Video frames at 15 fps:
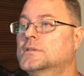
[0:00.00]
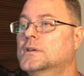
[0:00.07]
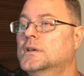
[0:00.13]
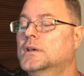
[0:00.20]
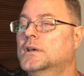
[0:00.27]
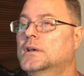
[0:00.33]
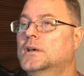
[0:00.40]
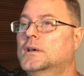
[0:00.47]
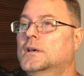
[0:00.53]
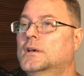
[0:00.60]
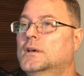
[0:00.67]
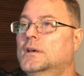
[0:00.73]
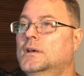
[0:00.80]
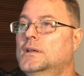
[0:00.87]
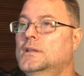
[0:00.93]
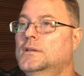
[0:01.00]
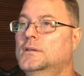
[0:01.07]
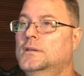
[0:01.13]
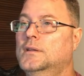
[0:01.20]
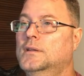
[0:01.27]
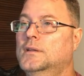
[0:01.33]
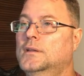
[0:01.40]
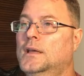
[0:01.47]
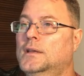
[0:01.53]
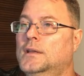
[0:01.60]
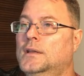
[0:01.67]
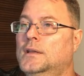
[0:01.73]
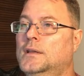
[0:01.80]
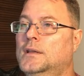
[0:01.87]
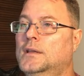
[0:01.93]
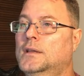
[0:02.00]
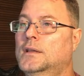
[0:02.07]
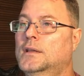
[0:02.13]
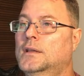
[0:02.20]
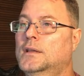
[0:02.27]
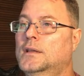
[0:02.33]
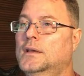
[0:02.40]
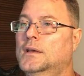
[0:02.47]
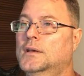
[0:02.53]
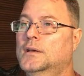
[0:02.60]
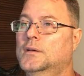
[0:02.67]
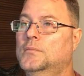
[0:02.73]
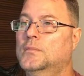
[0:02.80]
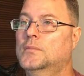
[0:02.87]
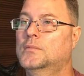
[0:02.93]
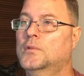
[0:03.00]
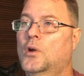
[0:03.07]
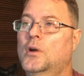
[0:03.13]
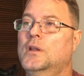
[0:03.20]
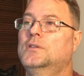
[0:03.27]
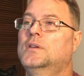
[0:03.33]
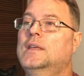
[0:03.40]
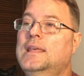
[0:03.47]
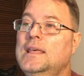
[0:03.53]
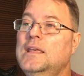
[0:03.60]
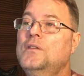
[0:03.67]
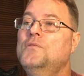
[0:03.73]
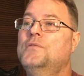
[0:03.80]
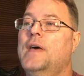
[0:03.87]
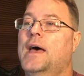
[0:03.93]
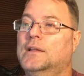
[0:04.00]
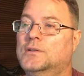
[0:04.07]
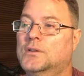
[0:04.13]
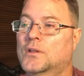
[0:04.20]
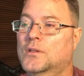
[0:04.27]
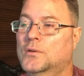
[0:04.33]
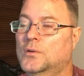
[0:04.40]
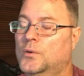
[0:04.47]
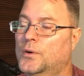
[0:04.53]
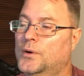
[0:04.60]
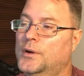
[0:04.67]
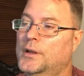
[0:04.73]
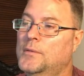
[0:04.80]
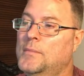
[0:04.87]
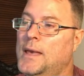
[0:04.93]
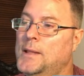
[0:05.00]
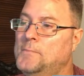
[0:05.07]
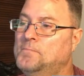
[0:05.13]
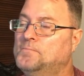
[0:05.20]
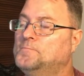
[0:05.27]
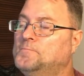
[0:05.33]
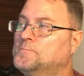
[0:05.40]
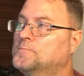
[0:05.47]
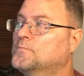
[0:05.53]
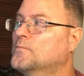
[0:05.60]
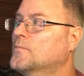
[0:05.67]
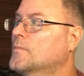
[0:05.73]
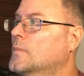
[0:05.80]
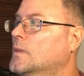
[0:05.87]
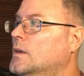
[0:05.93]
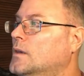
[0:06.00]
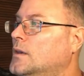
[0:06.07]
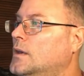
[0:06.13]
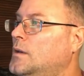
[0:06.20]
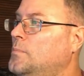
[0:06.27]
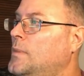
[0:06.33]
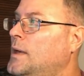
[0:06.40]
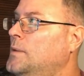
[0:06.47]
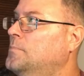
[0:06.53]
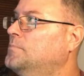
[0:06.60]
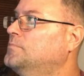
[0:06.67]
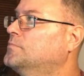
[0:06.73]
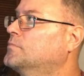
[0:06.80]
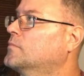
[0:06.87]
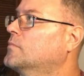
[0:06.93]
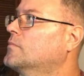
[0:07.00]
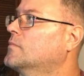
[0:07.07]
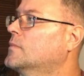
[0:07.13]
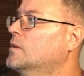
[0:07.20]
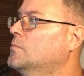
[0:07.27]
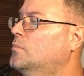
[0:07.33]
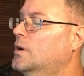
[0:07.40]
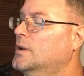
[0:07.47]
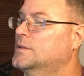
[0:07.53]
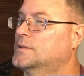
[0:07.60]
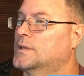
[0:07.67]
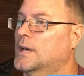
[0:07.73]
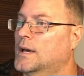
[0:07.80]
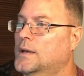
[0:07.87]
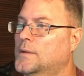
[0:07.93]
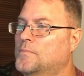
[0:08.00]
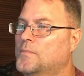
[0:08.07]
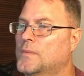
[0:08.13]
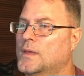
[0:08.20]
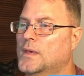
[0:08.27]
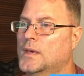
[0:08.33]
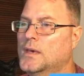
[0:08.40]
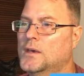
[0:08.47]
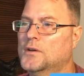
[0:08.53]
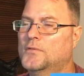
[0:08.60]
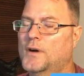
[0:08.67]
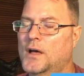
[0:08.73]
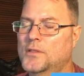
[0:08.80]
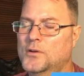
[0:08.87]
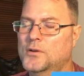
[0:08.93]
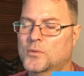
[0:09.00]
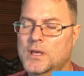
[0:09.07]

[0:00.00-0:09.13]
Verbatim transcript: And, and um, learning to give that to the Lord. Amen. Amen. Praise God. Father, we, we come to you tonight